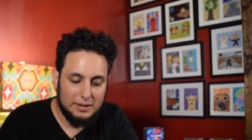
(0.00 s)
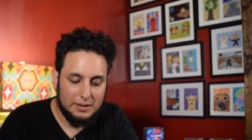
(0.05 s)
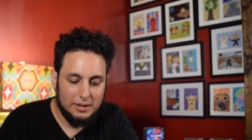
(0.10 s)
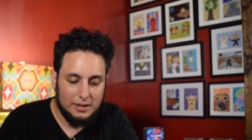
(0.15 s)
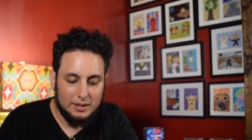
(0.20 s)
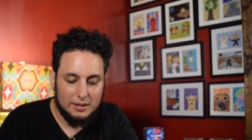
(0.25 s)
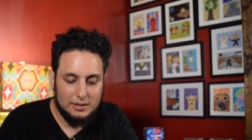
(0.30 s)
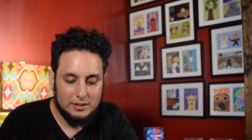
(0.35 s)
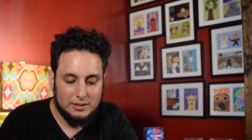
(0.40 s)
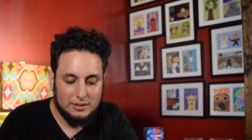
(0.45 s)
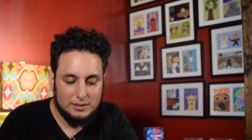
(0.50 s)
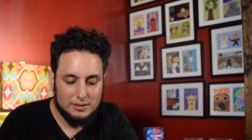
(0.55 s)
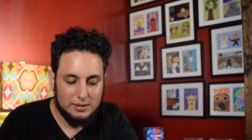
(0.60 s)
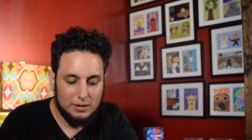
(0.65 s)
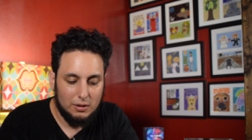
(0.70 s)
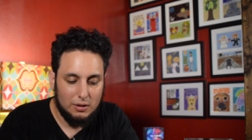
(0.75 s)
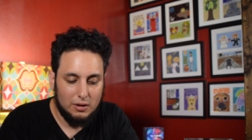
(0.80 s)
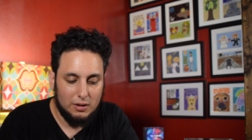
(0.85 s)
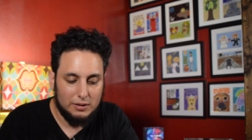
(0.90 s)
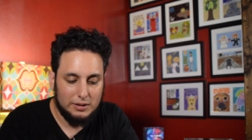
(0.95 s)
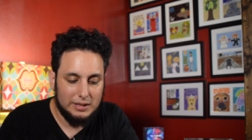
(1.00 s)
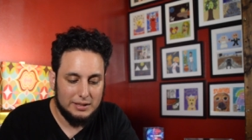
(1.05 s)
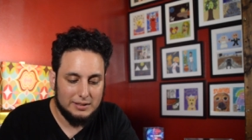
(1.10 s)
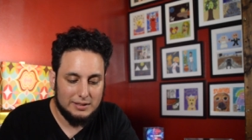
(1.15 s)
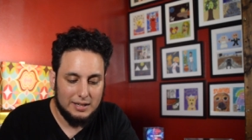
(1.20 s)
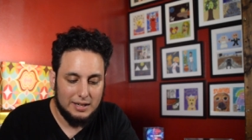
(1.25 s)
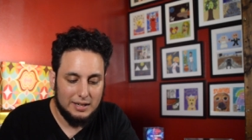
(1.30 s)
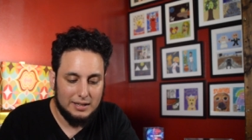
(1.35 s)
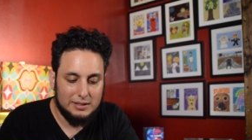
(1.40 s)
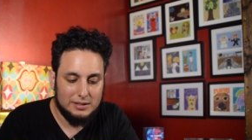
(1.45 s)
that does all
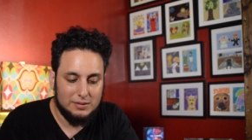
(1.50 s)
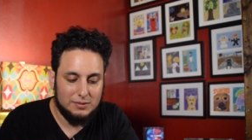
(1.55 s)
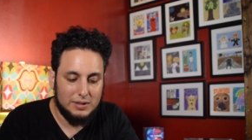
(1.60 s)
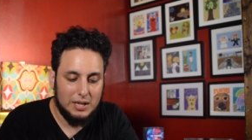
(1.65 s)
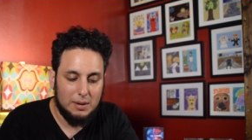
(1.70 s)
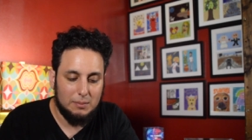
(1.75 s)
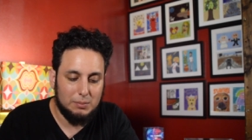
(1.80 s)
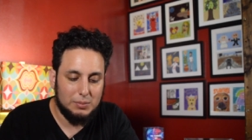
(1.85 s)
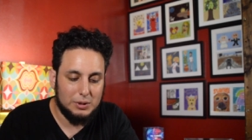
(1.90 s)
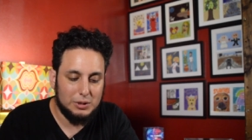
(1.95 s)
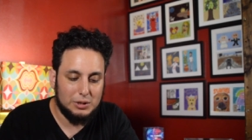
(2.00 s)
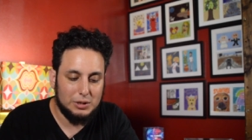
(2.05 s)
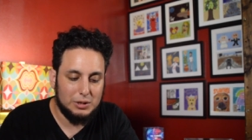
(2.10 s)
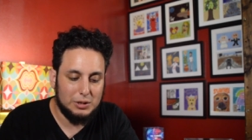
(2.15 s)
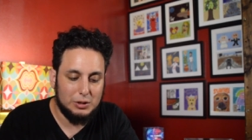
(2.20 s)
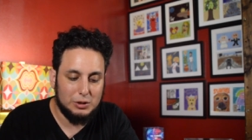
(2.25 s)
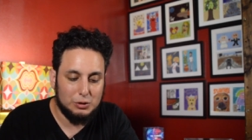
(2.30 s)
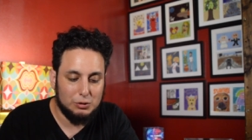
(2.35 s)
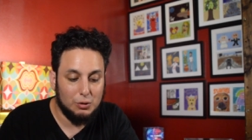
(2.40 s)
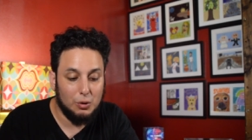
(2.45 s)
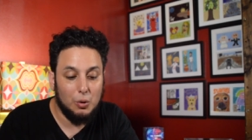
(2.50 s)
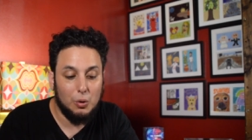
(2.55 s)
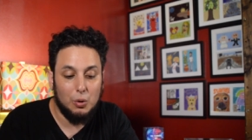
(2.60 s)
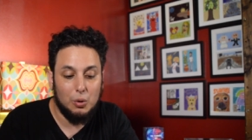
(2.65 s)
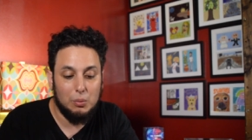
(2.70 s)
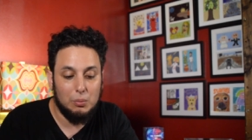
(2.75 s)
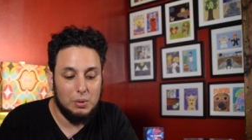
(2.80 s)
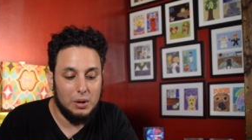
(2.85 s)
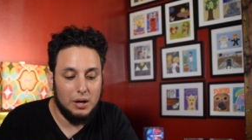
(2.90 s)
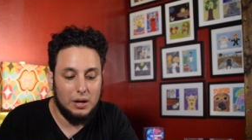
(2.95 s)
these kinds of temperature
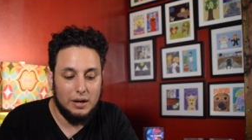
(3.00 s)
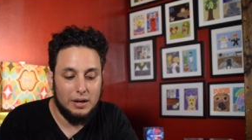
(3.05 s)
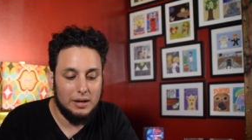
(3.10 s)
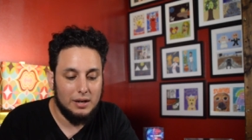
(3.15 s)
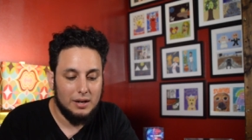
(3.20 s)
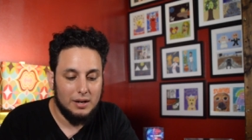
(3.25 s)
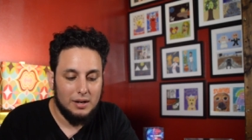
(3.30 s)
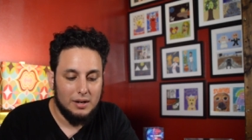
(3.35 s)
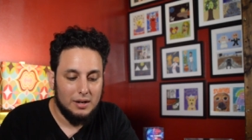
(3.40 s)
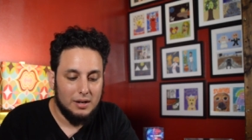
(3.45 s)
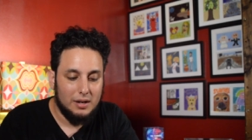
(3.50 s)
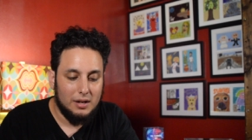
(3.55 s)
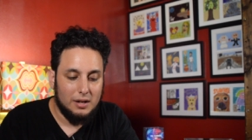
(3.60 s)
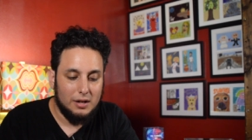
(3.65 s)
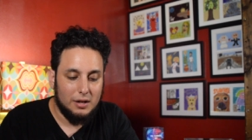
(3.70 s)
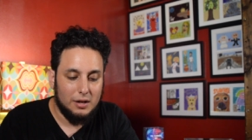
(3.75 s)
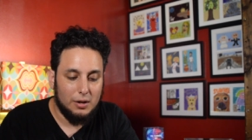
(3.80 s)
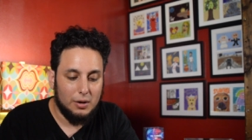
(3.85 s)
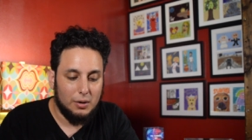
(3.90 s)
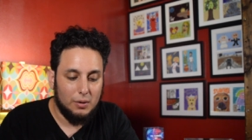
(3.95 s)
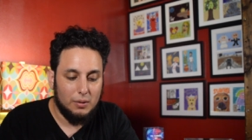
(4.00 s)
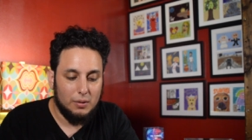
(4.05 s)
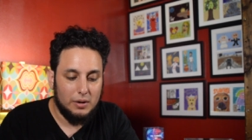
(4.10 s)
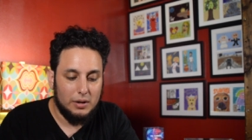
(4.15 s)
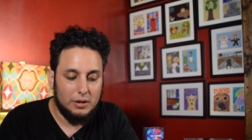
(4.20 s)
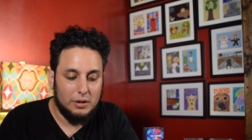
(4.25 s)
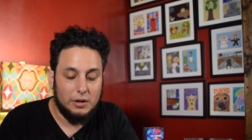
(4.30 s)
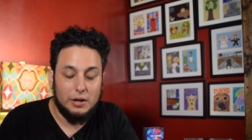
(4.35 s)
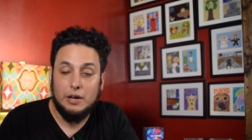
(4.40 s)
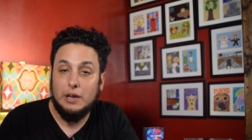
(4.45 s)
control, but, you know,
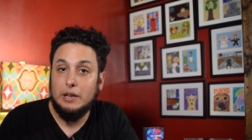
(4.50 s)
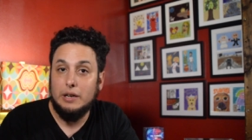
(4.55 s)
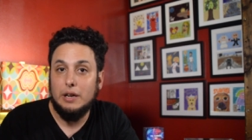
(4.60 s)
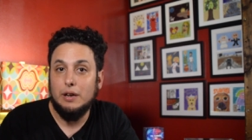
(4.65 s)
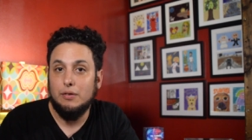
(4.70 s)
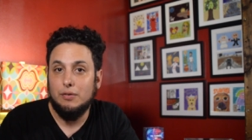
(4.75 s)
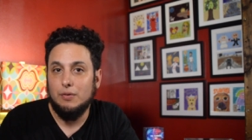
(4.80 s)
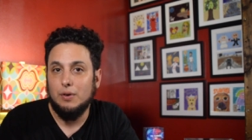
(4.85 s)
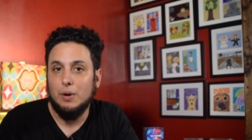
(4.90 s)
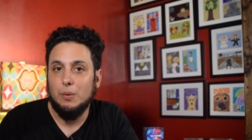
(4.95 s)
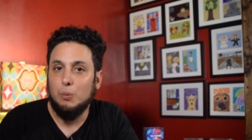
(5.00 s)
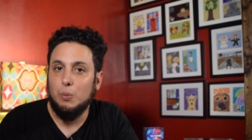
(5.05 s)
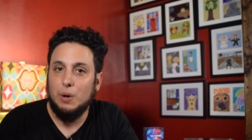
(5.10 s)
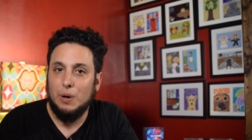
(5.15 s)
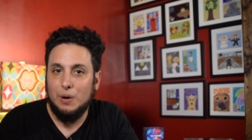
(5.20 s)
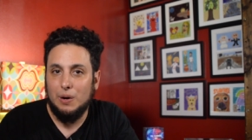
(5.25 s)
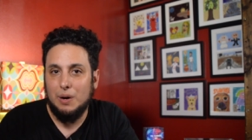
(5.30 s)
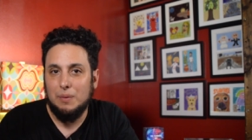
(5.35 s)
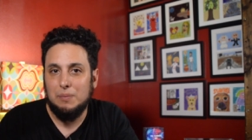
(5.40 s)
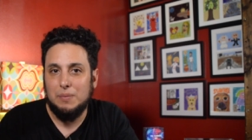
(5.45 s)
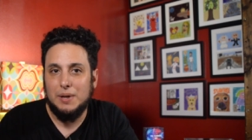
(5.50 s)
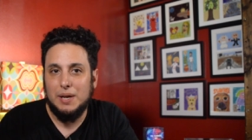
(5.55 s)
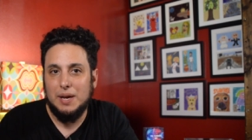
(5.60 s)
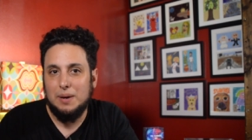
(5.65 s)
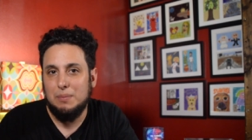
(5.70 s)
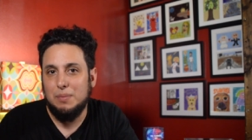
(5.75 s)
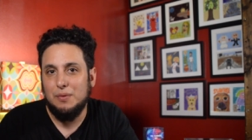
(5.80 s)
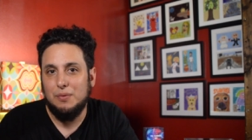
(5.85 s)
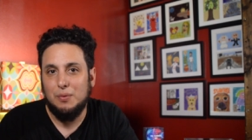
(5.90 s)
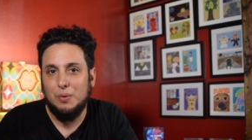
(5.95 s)
you're gonna need a firmware
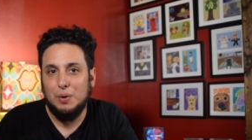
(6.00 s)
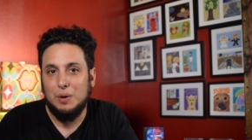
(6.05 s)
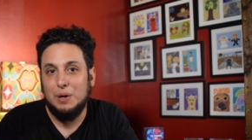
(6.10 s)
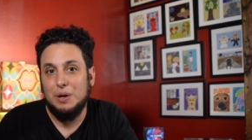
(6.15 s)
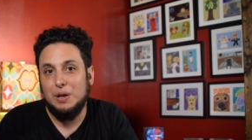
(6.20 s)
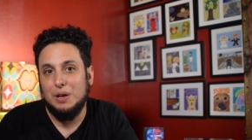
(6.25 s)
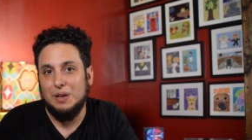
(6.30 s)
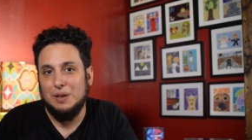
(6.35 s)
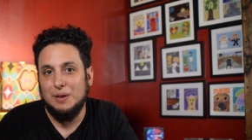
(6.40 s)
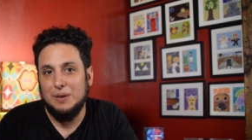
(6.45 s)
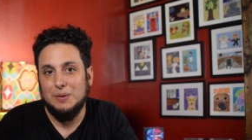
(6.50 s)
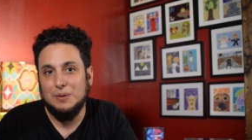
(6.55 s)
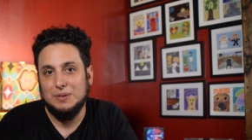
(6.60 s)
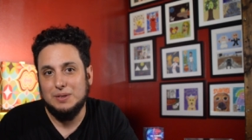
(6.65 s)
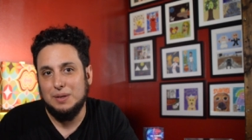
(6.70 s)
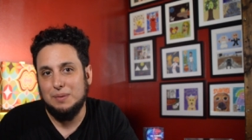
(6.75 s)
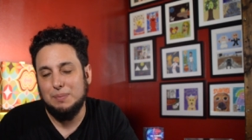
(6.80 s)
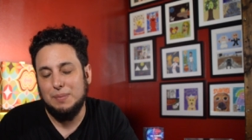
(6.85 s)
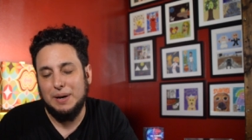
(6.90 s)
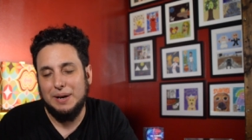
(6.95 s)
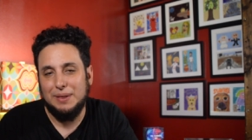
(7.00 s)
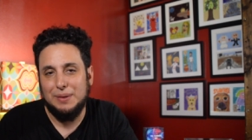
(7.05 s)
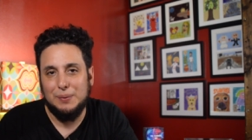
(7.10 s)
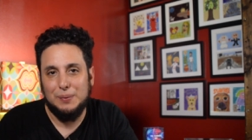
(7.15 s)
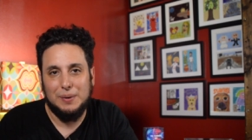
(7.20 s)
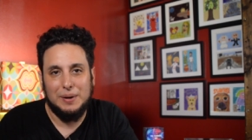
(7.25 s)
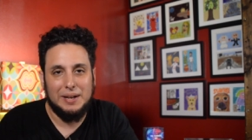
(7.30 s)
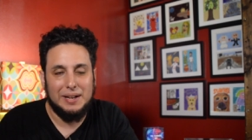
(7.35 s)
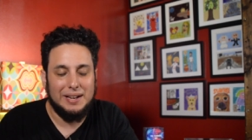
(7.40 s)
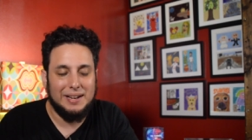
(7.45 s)
update before you can use it, by the
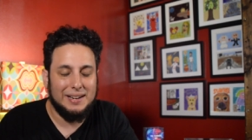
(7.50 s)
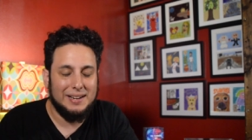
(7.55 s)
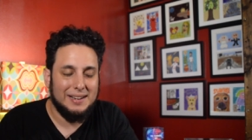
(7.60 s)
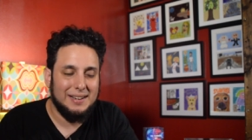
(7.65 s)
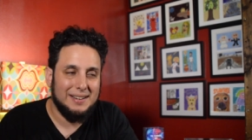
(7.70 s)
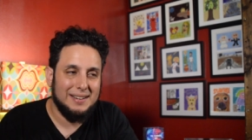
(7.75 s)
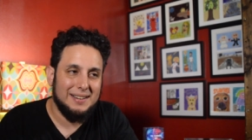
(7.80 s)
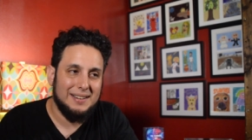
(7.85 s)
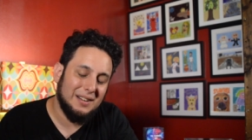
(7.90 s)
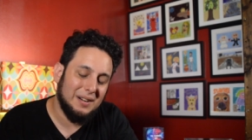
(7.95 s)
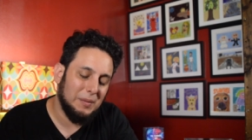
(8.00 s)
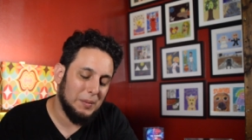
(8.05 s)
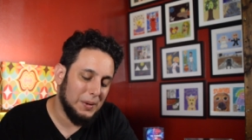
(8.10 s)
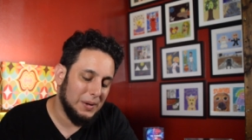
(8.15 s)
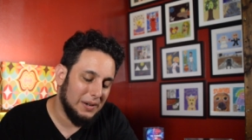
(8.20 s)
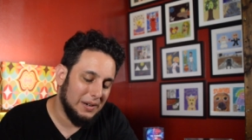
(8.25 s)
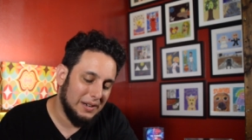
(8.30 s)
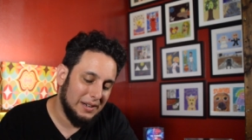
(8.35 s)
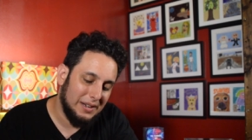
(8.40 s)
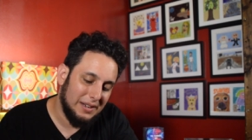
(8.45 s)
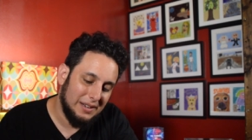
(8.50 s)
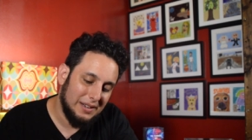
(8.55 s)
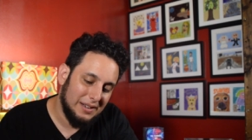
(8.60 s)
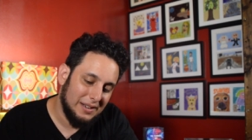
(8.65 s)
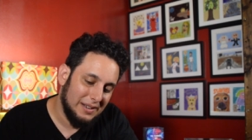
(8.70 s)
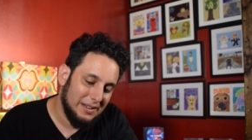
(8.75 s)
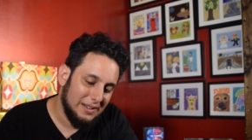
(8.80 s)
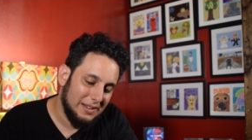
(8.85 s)
way. Come on.